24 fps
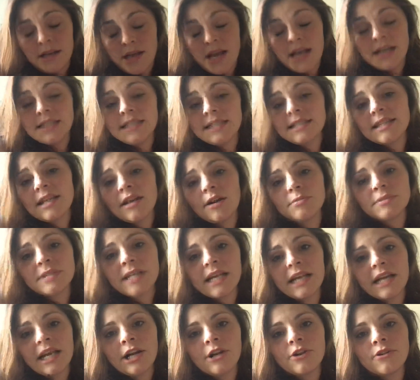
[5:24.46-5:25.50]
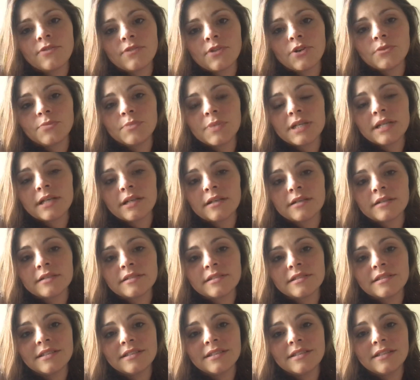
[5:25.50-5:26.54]
I need to help take care of her,
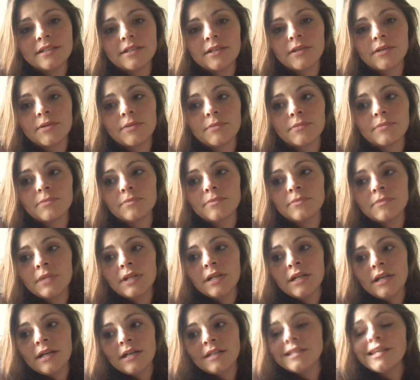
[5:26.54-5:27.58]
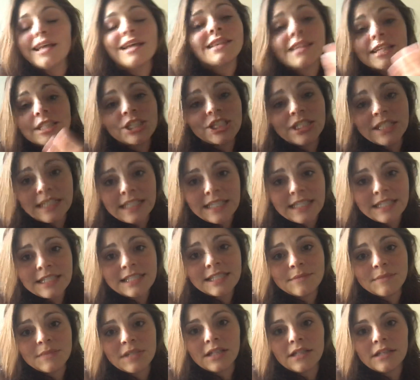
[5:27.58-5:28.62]
because um, not that she
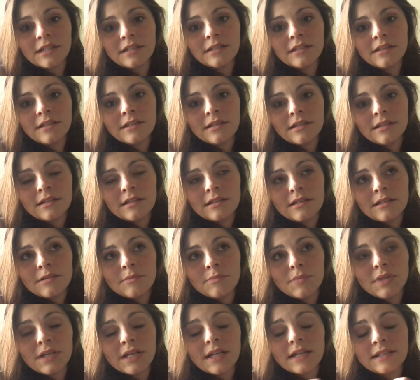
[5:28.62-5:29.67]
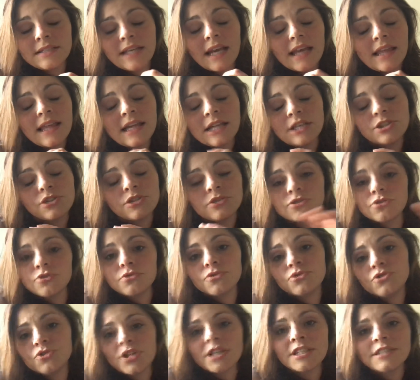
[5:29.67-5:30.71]
needs me, because I think she'll
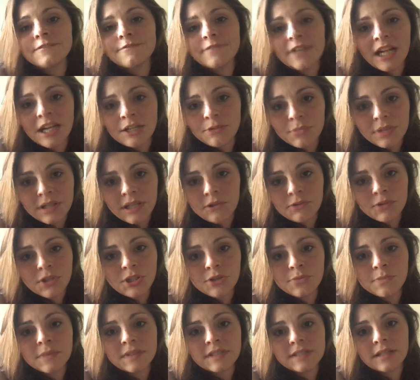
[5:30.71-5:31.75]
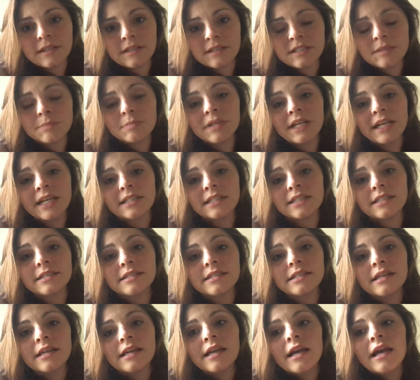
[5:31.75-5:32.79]
do just fine without humans on this
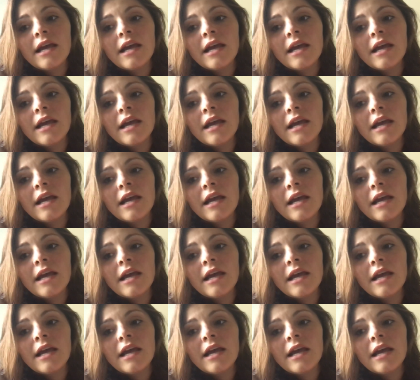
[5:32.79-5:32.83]
planet.